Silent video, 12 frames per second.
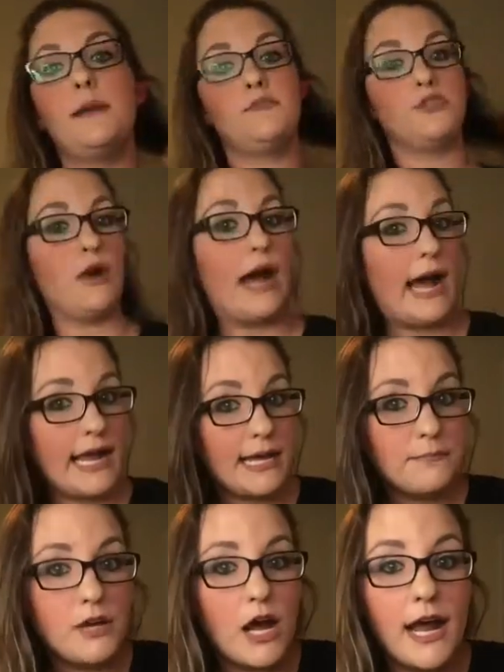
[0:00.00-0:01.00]
So I
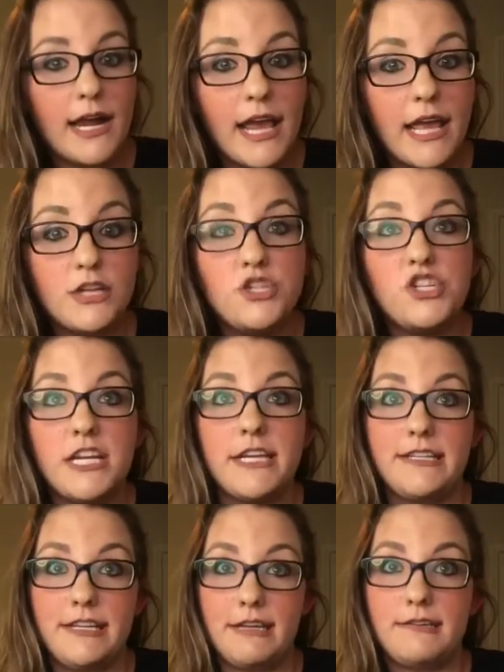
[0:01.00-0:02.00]
am not a
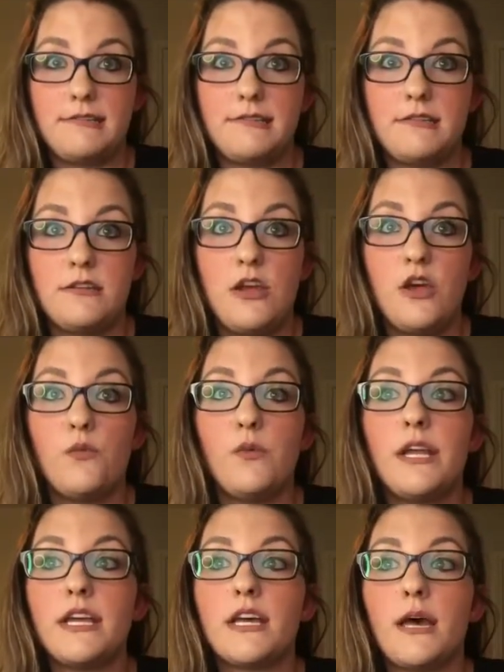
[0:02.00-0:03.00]
genius
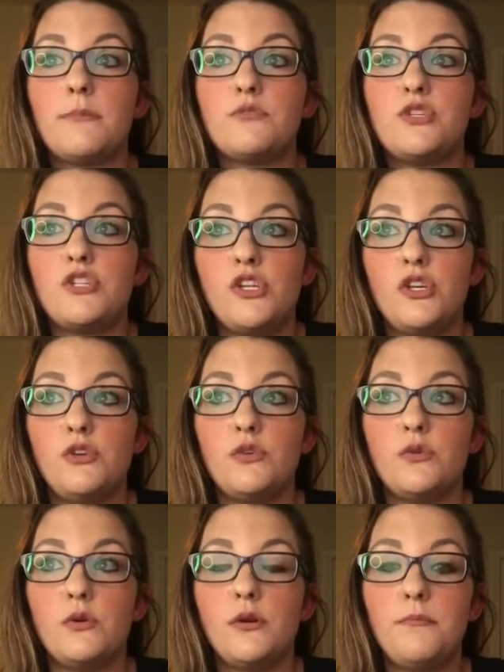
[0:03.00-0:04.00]
when it comes
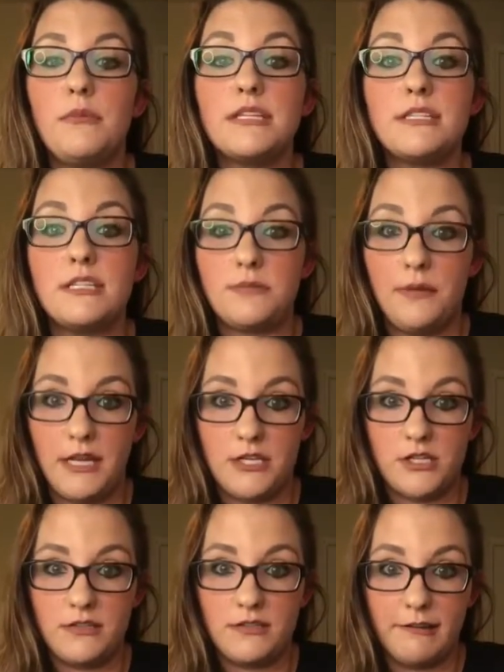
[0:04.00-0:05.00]
to business
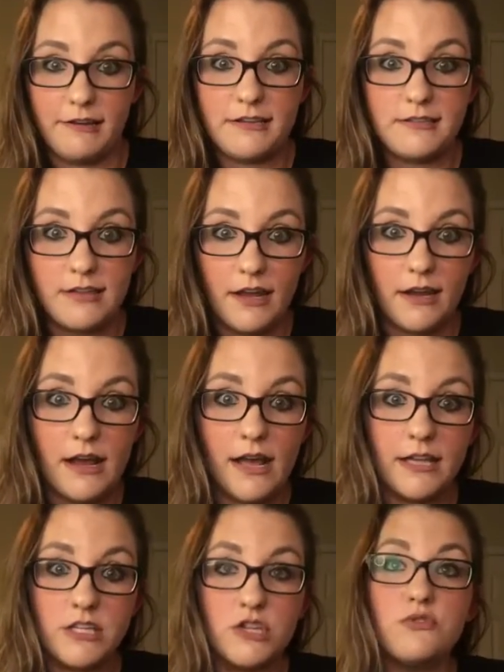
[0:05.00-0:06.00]
pages. Like I said, I
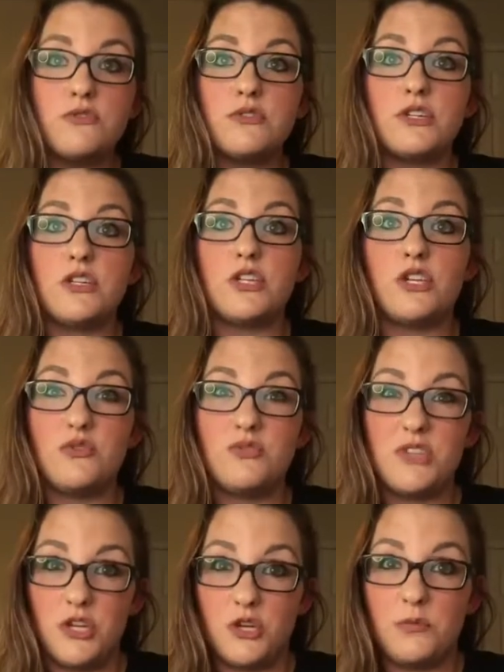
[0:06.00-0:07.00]
used
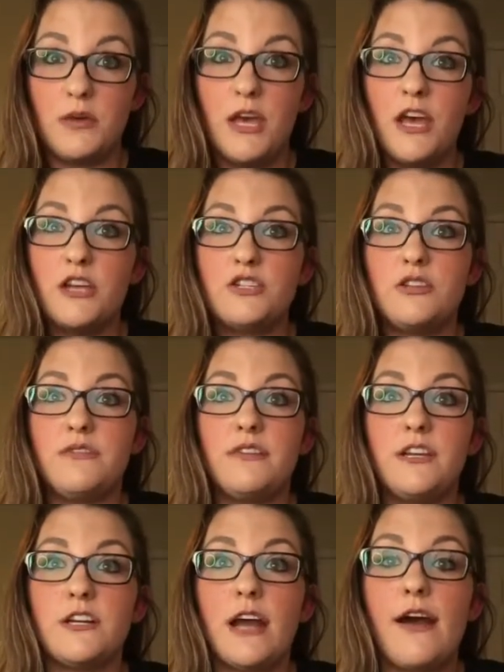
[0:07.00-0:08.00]
YouTube to
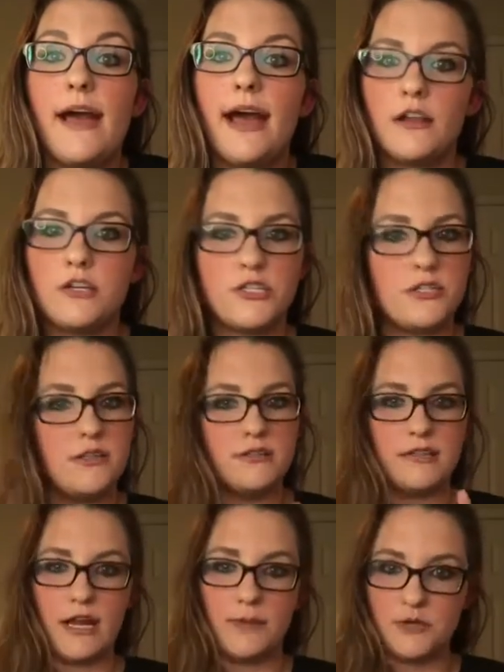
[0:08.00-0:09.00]
figure out how to
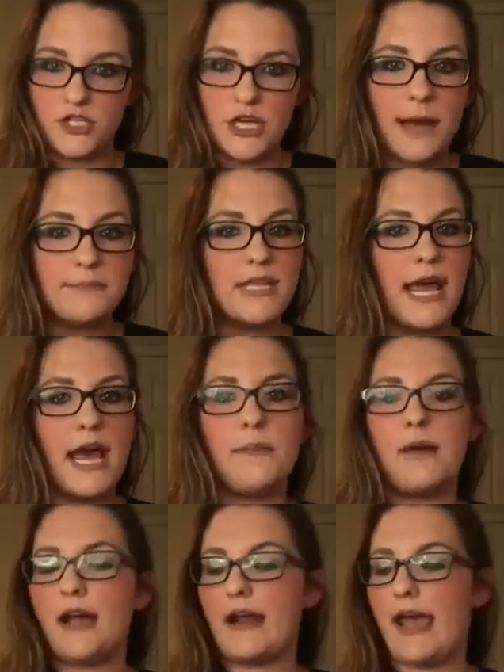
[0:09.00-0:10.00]
set up a shop tab,
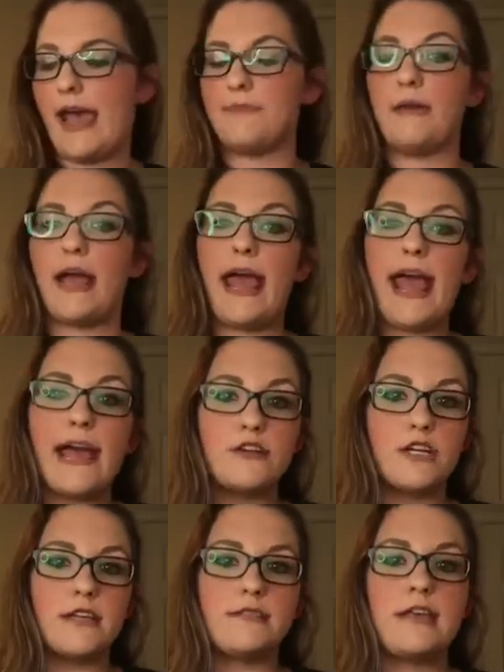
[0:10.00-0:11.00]
how to add my
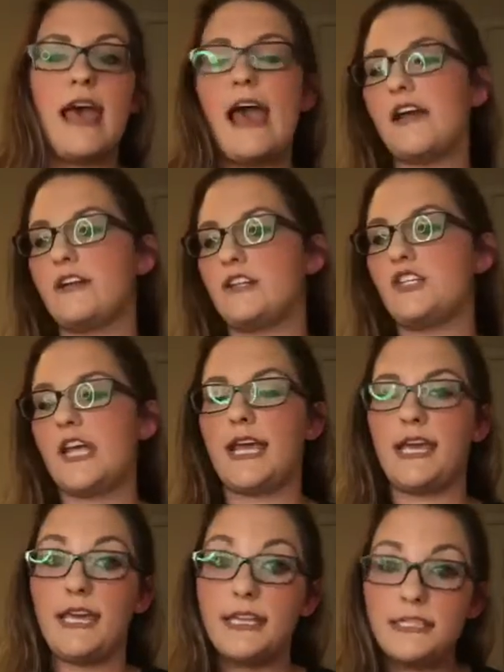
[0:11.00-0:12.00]
address, how to
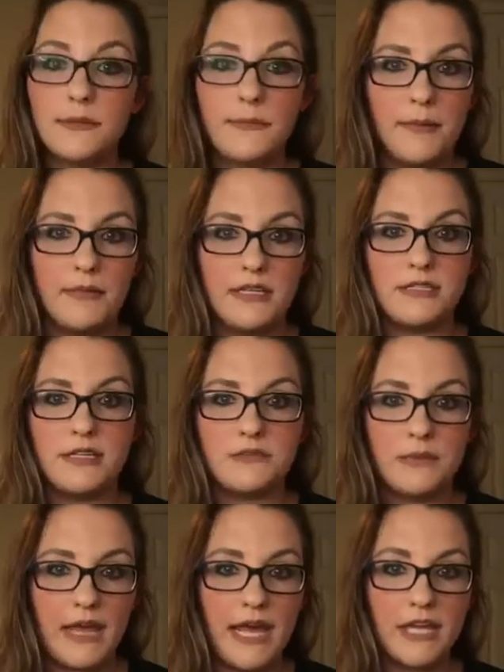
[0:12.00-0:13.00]
check into my business
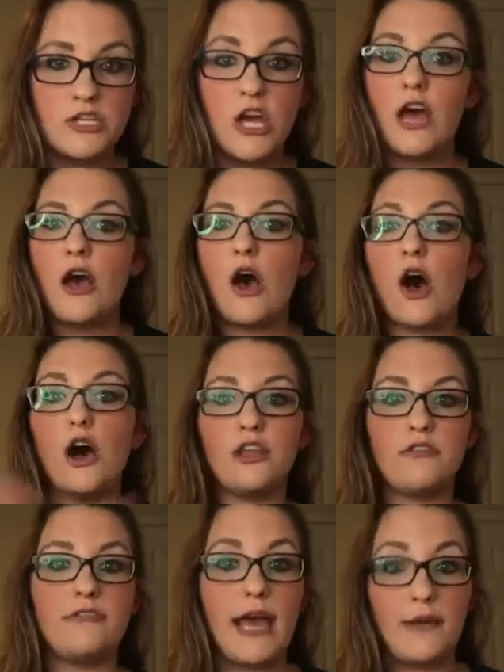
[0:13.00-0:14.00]
page. All
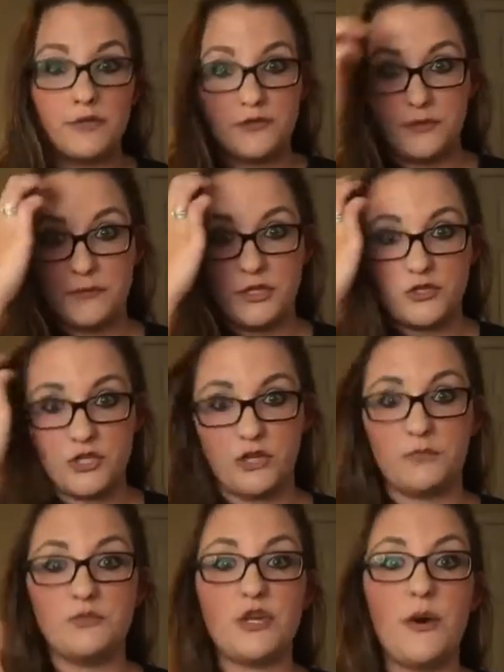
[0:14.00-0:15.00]
of that was from
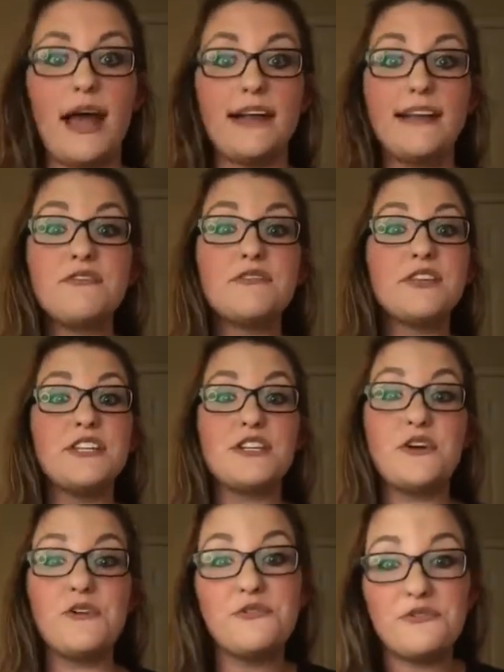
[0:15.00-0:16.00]
YouTube. So I definitely
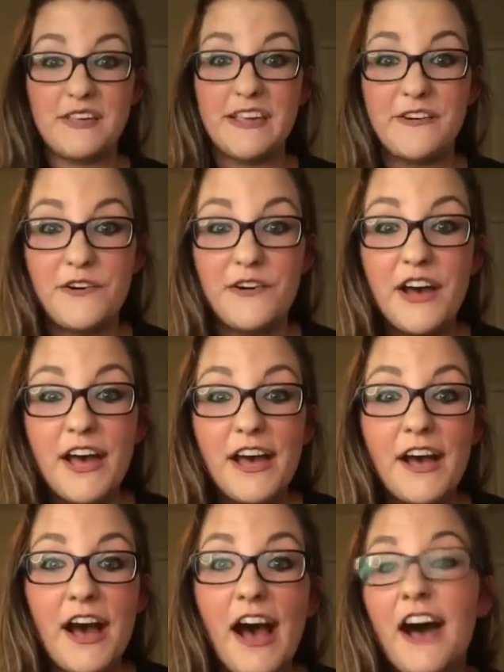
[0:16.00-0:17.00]
don't feel
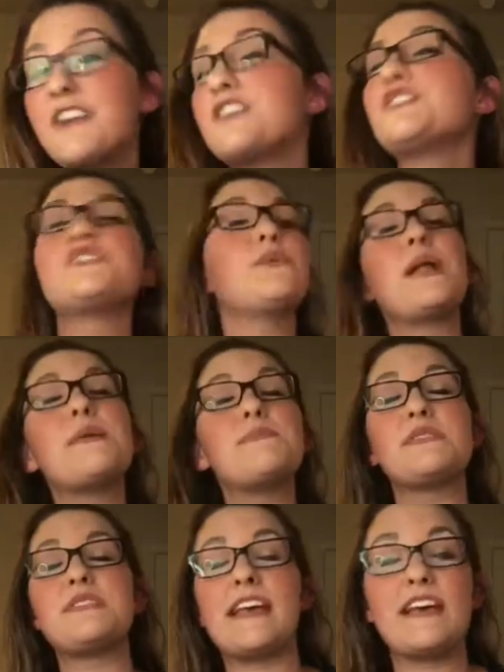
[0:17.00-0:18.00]

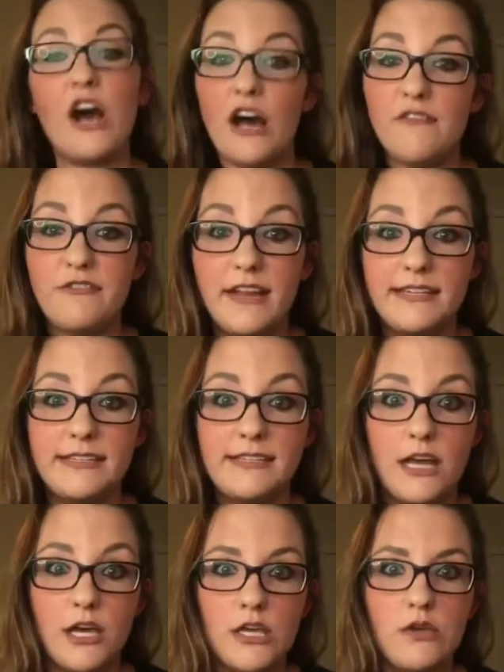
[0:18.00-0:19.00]
120% confident to
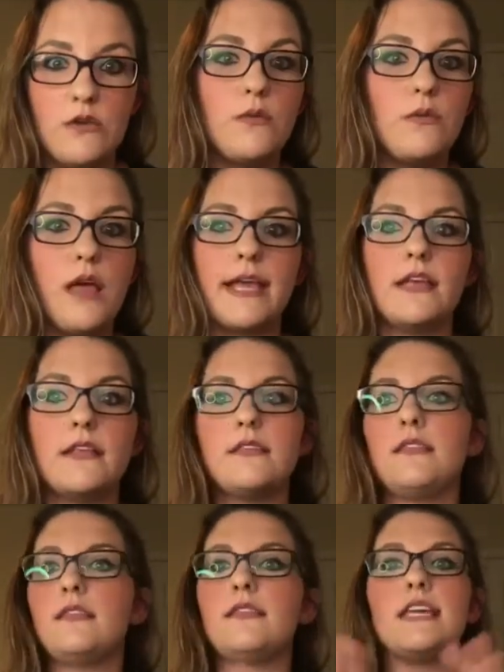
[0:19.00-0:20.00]
tell you, like,
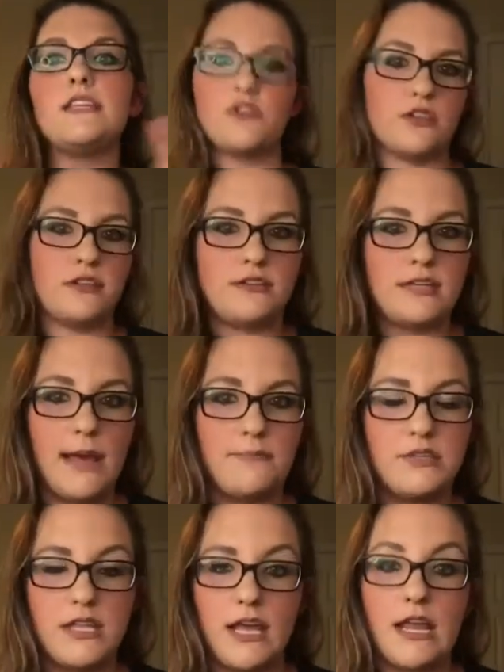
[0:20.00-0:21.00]
these are the
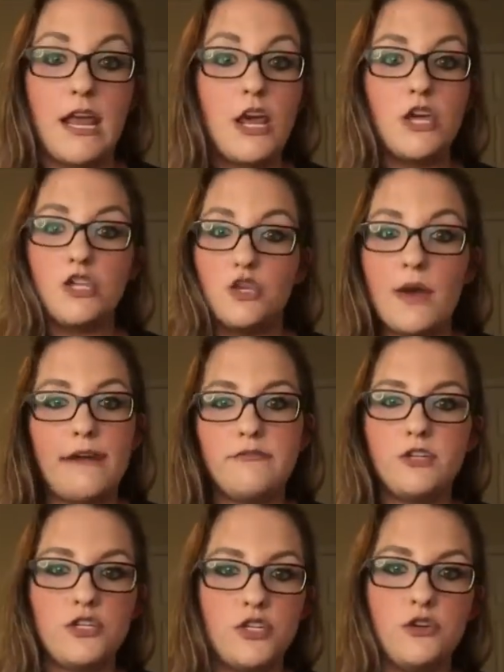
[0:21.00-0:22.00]
steps that you have
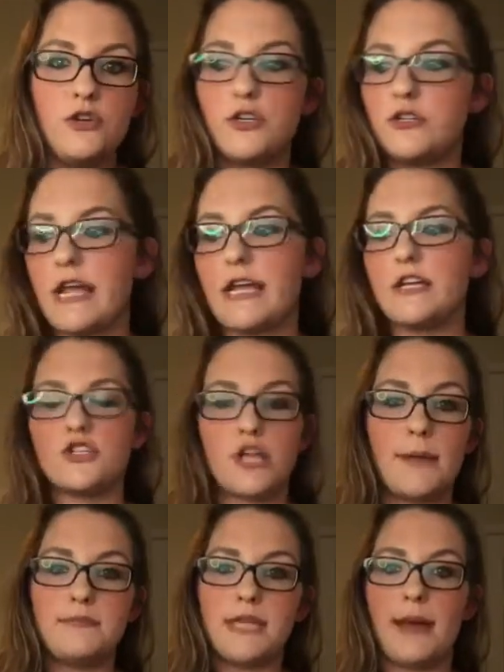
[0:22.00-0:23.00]
to do to create your
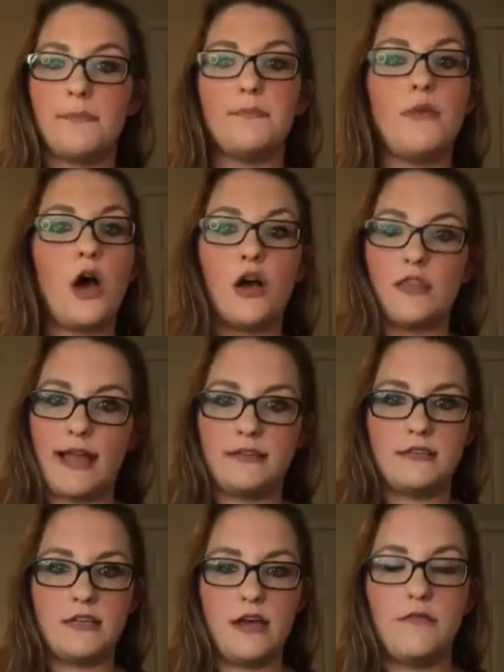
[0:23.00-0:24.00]
shop tab, all
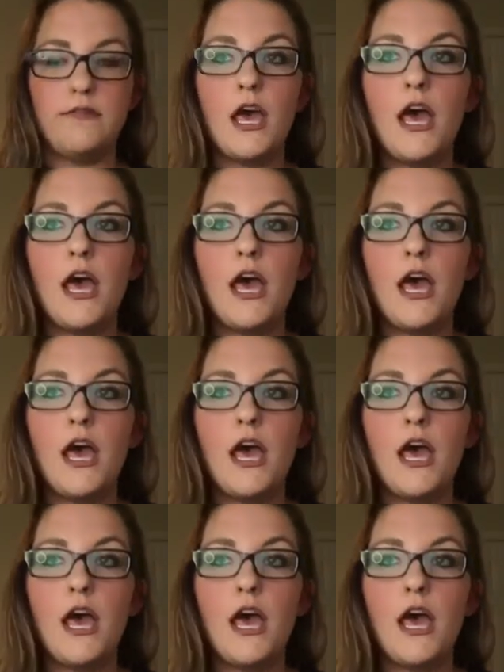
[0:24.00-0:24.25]
that stuff.